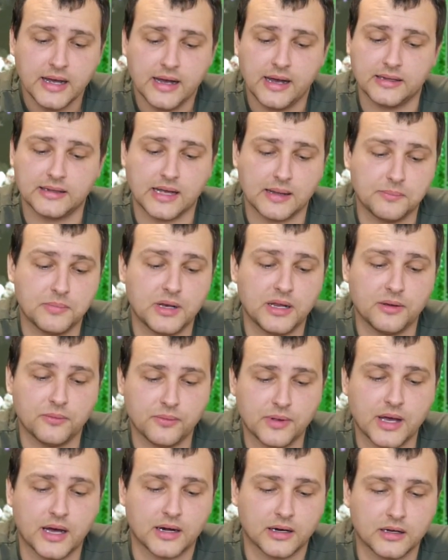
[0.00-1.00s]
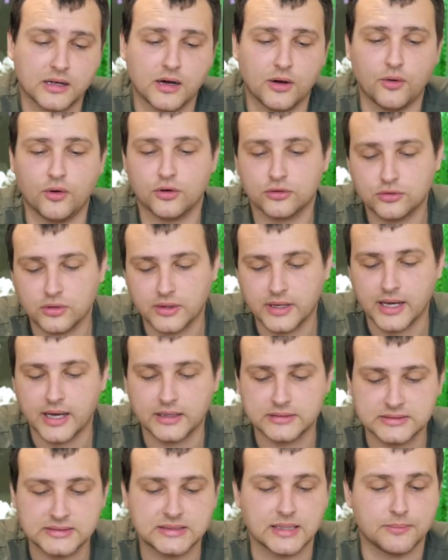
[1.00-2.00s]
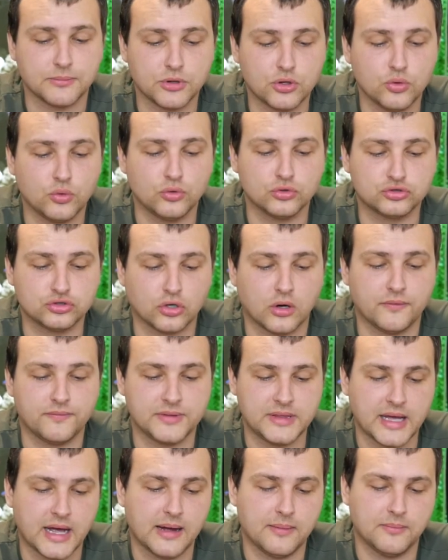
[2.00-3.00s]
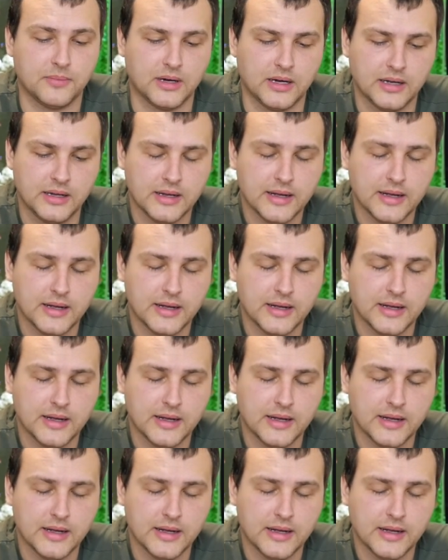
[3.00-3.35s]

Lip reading: and I believe we are going to get some use of them,